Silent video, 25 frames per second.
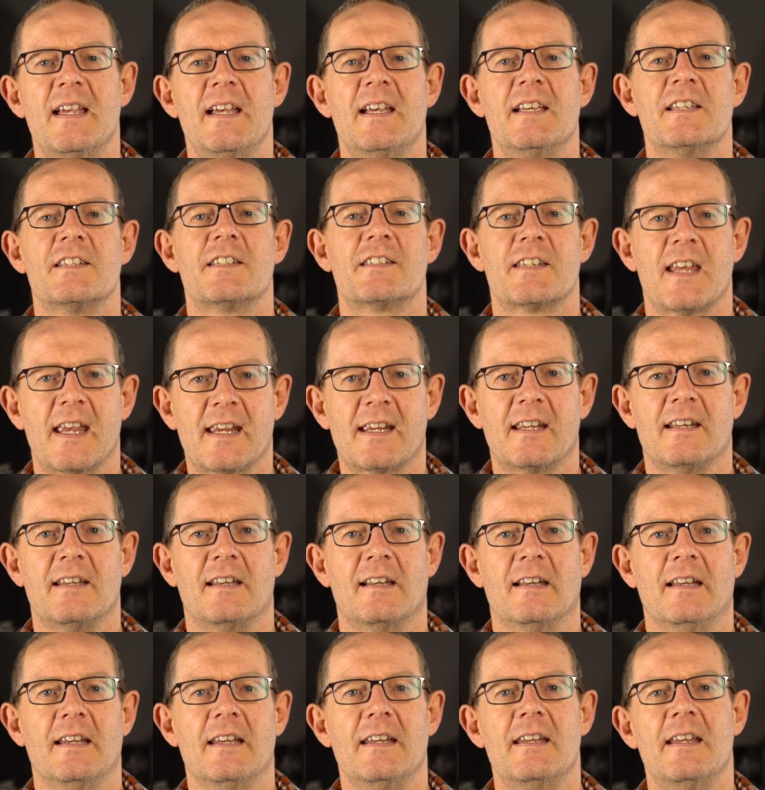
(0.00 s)

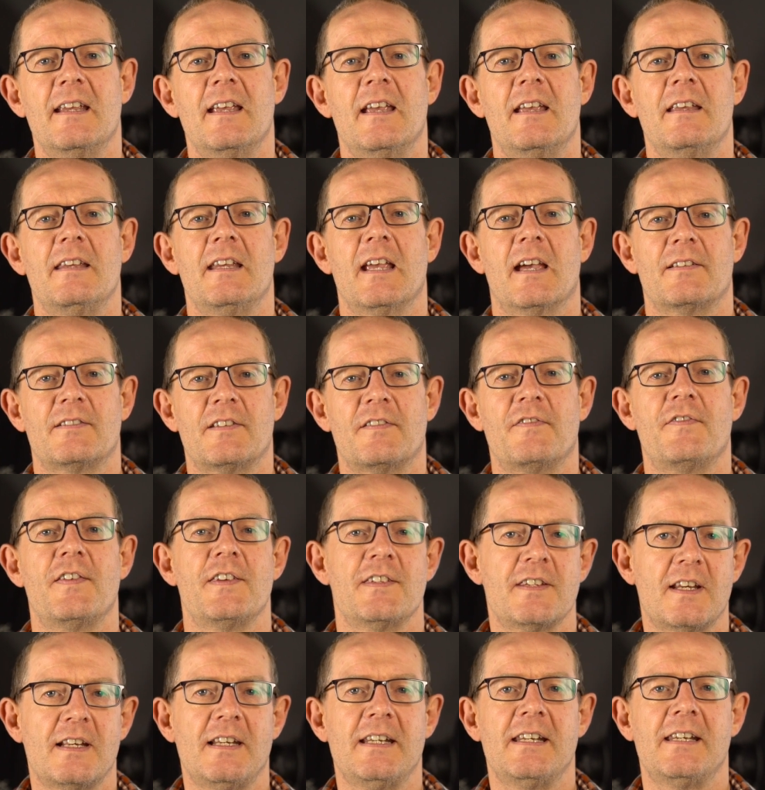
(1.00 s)
Secondly, you have to
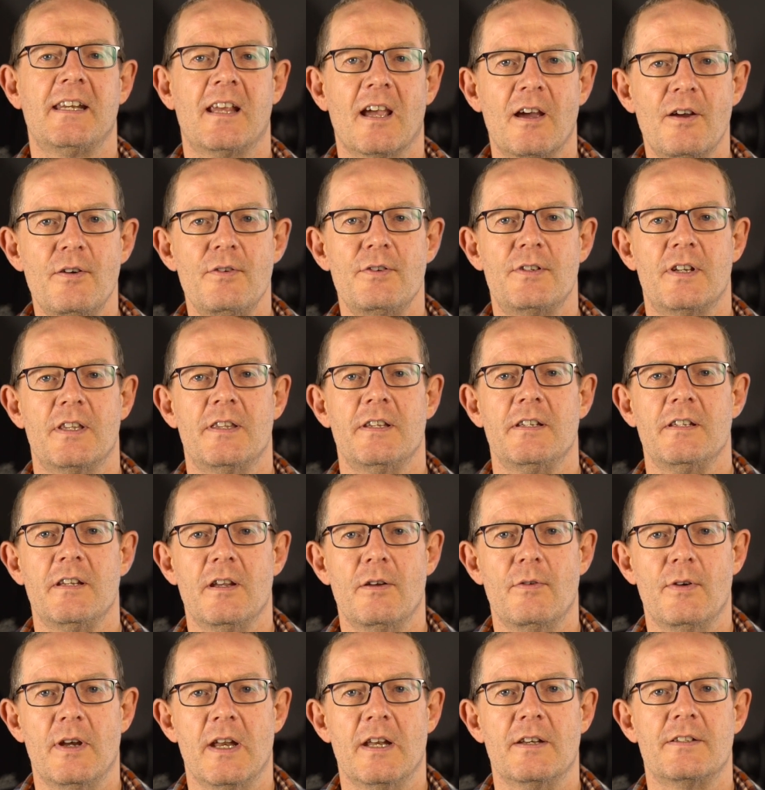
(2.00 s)
physically go to the
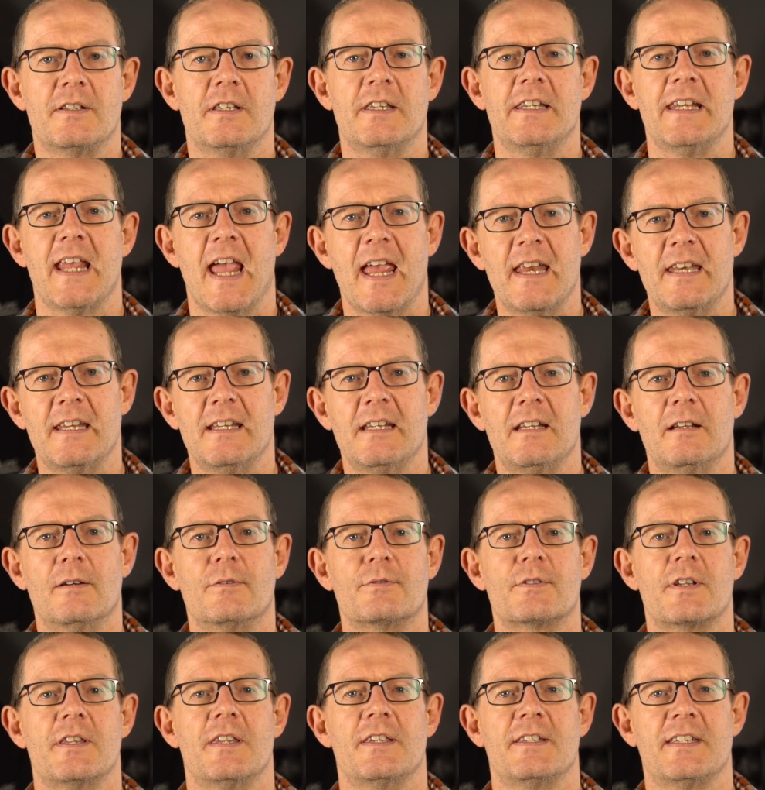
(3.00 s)
unit, to the Eddi or
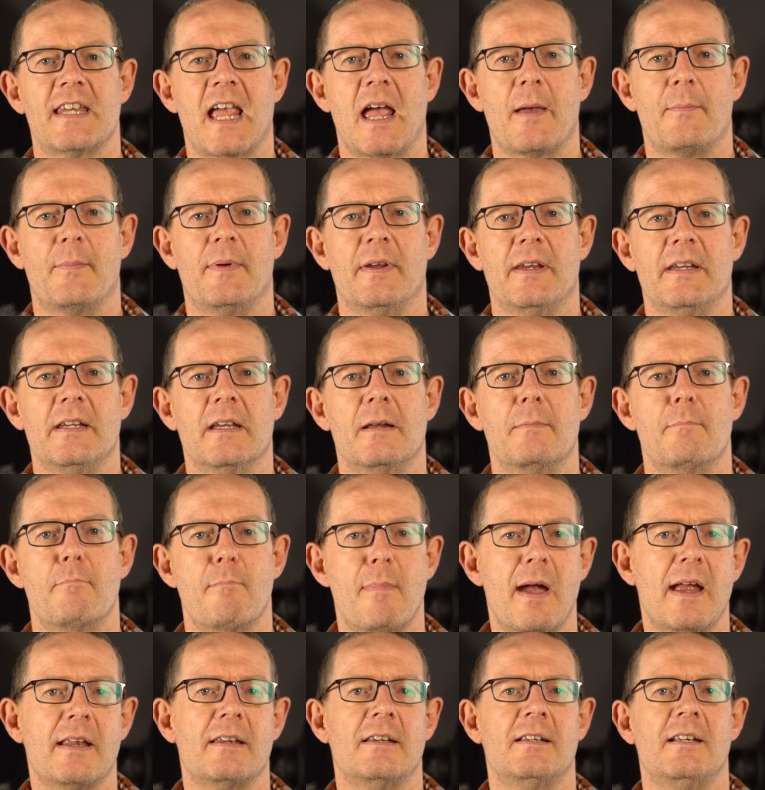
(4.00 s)
to the Zappi and
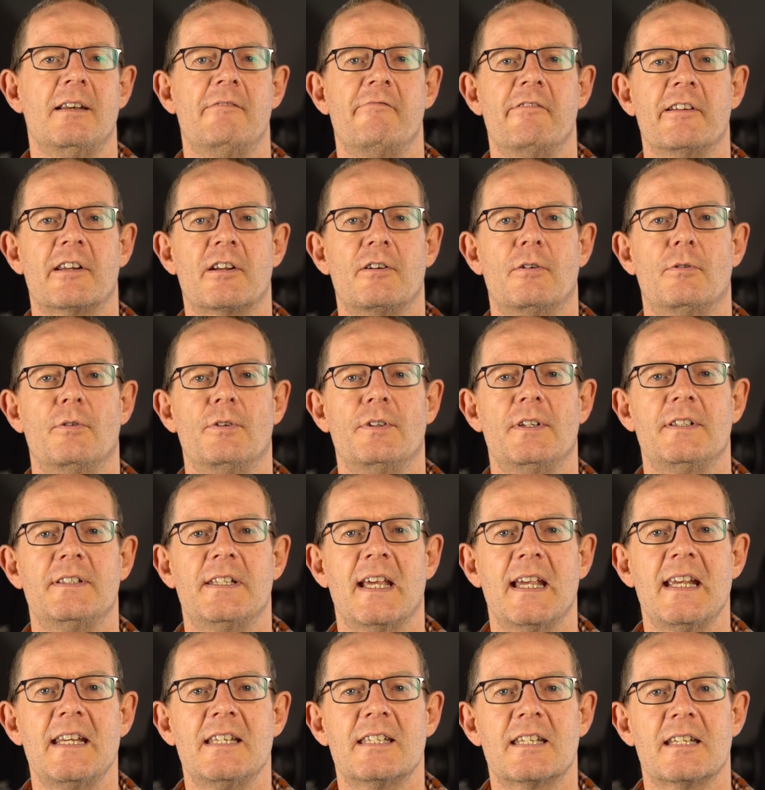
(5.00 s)
manually record the
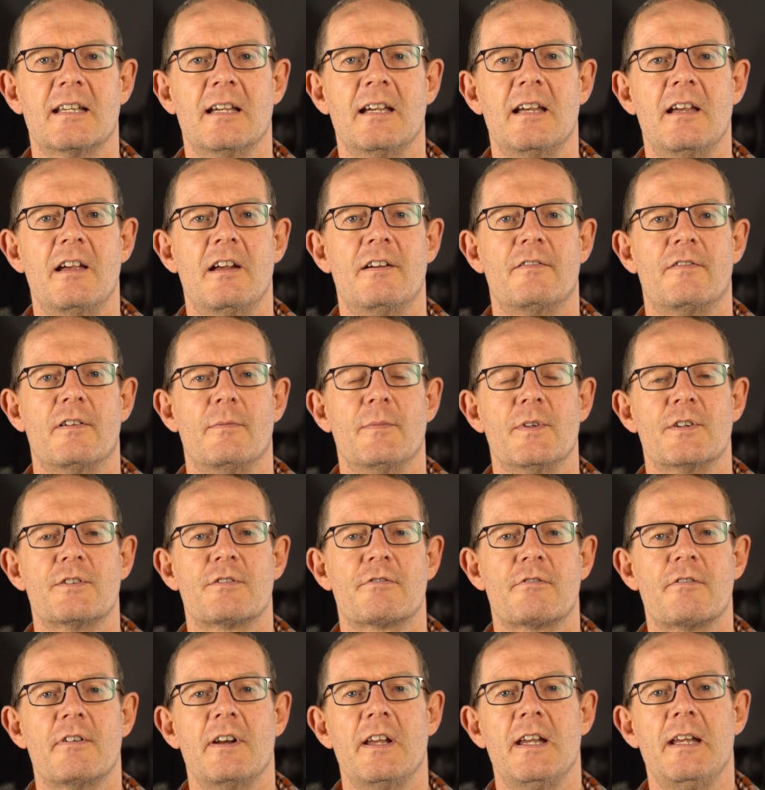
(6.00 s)
data from the
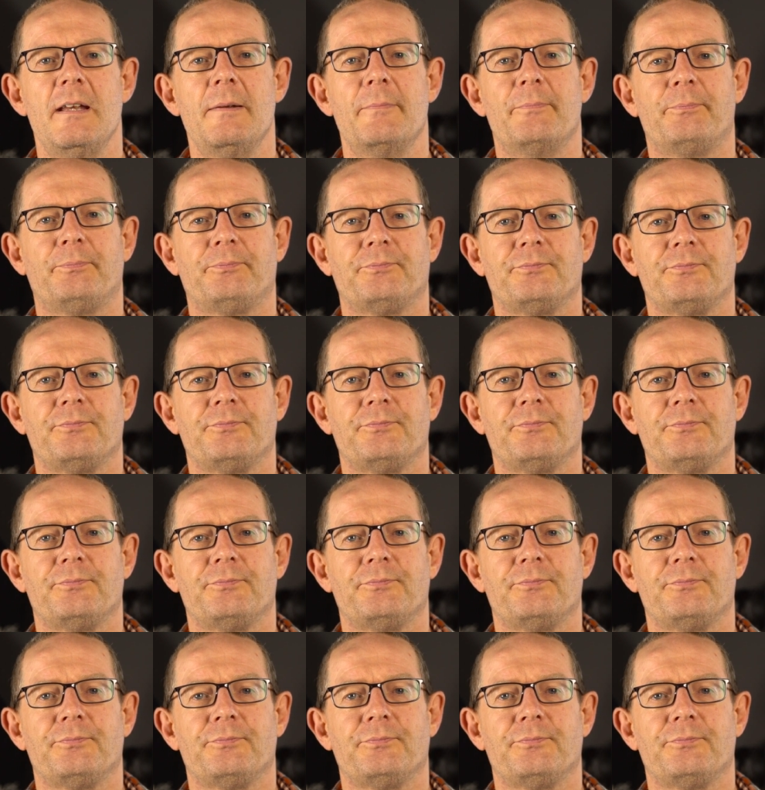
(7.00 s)
screen,